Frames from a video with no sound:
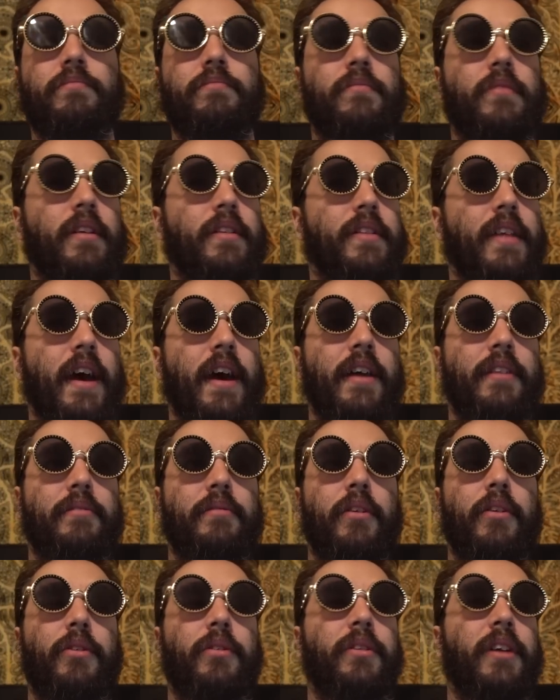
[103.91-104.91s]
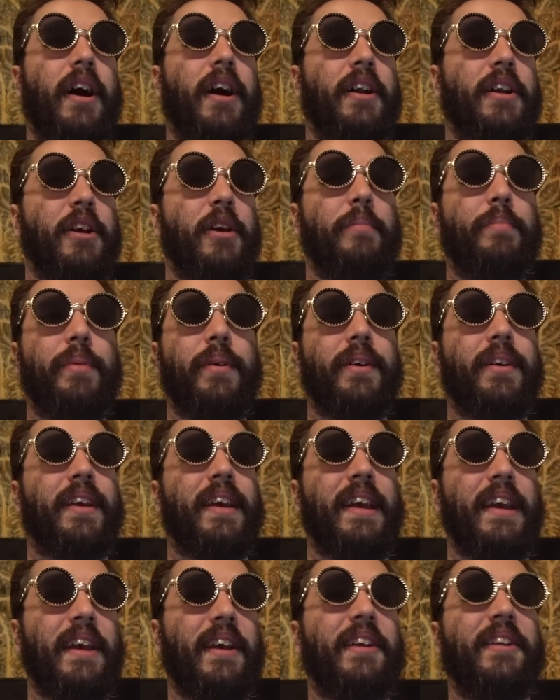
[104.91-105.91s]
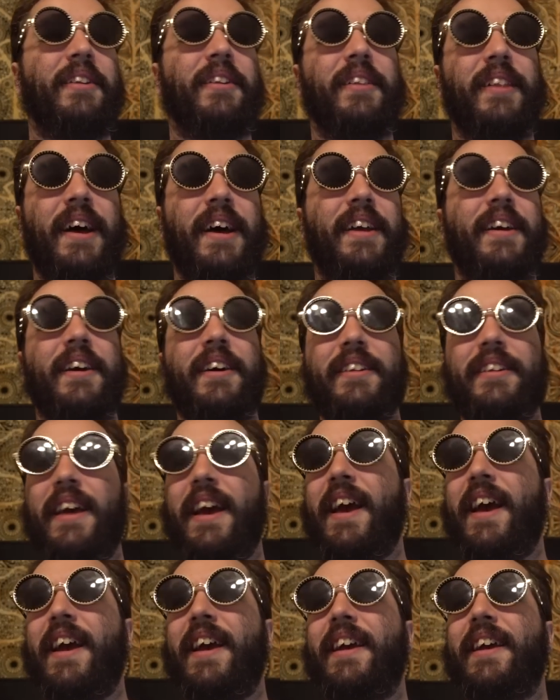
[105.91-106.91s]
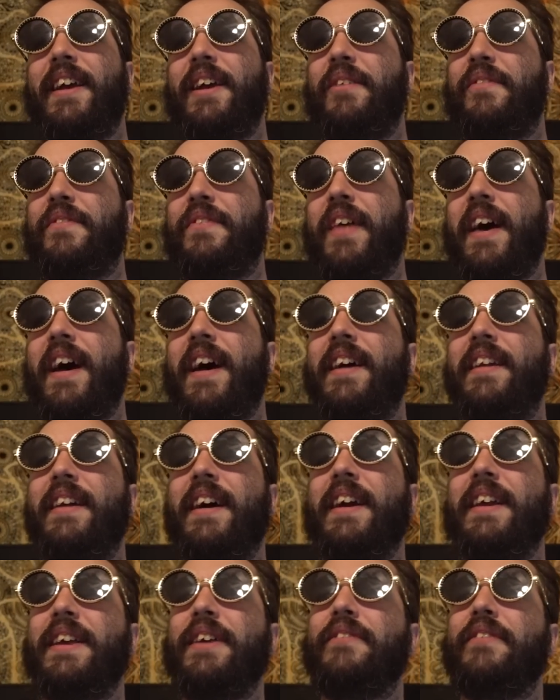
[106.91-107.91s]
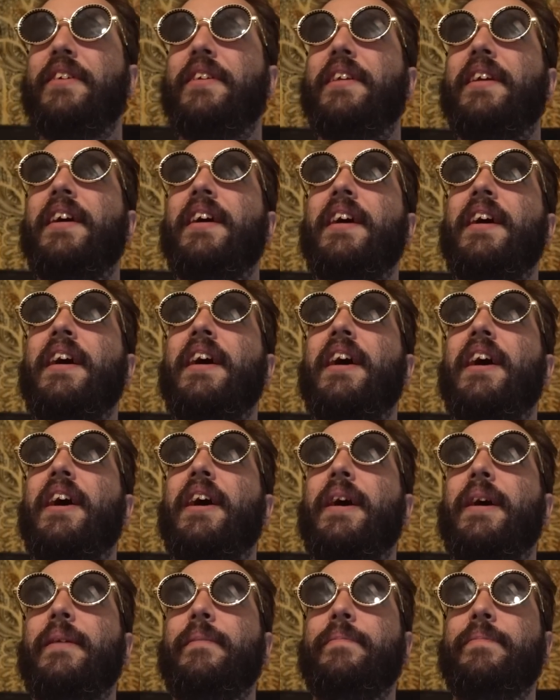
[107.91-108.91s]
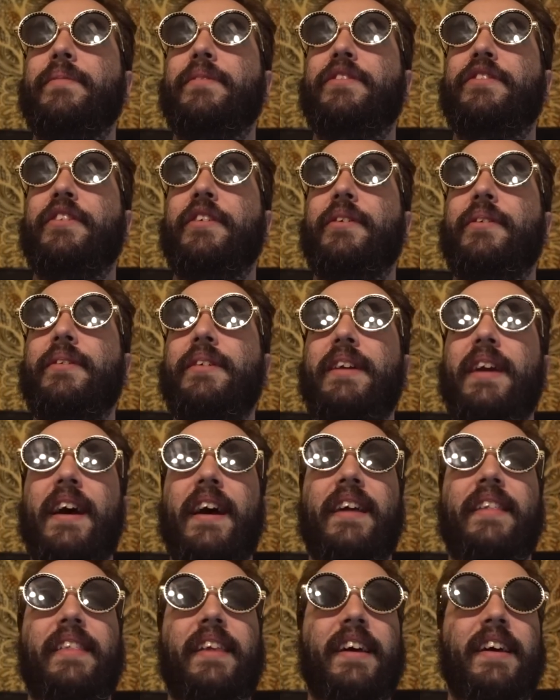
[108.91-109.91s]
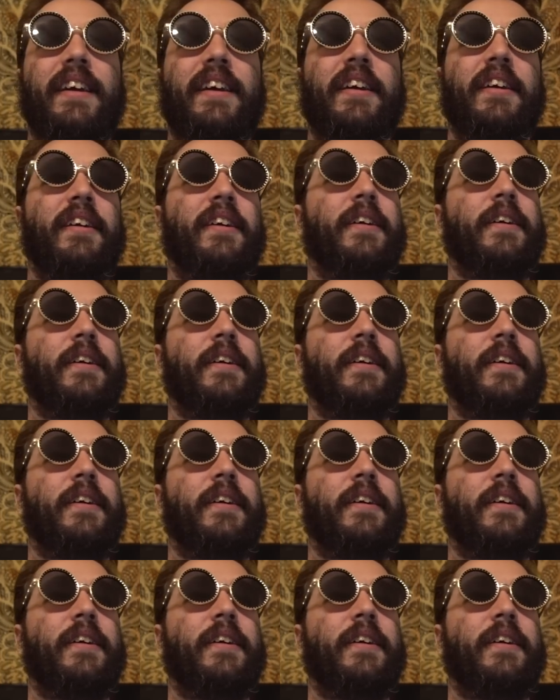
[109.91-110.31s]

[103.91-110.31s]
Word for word: Did that whole audiobook in like a day, if that, not even. Um, so yeah, like